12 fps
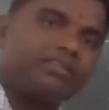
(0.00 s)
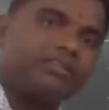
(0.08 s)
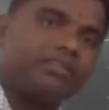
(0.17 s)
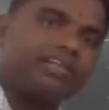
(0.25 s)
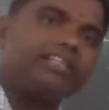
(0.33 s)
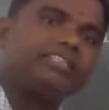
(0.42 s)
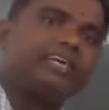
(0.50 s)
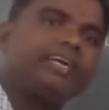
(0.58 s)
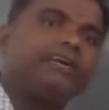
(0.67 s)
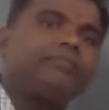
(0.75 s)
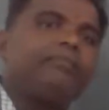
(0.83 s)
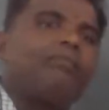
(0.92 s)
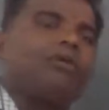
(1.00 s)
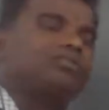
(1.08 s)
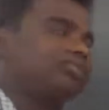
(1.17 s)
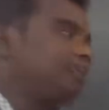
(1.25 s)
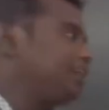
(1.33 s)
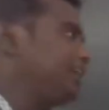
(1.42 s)
It is a
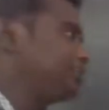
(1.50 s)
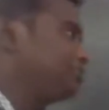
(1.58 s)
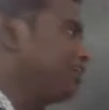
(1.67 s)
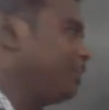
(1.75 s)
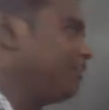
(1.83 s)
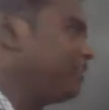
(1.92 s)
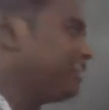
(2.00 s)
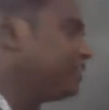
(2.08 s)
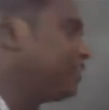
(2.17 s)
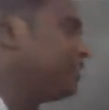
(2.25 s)
master gland. So why we can call